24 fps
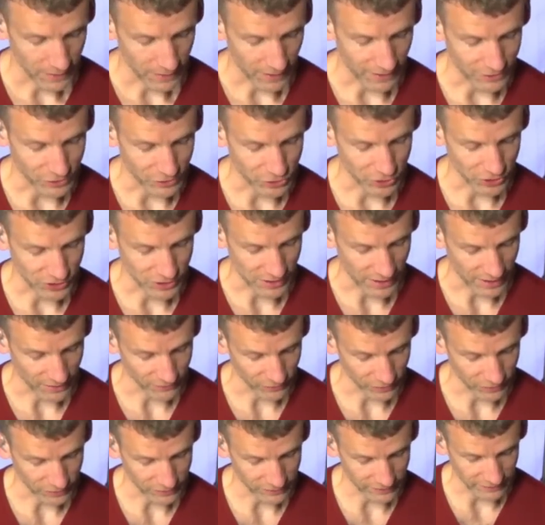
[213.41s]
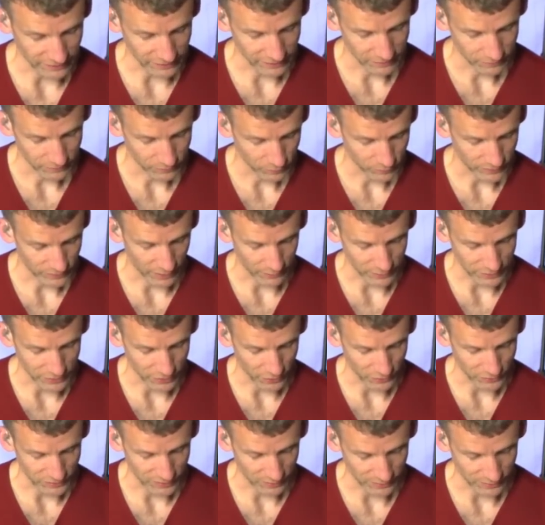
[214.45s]
and just have a click. Now he
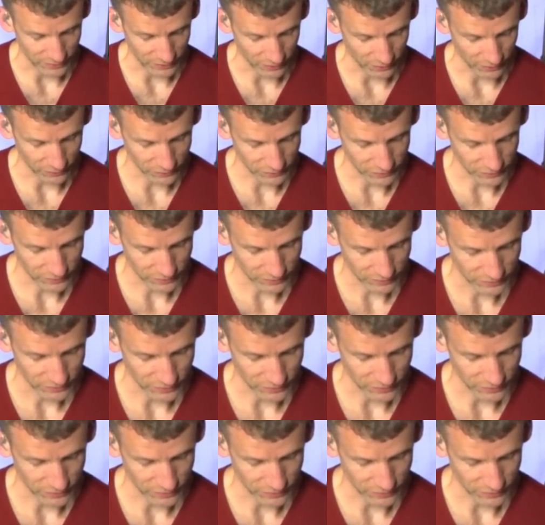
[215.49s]
knows how it goes.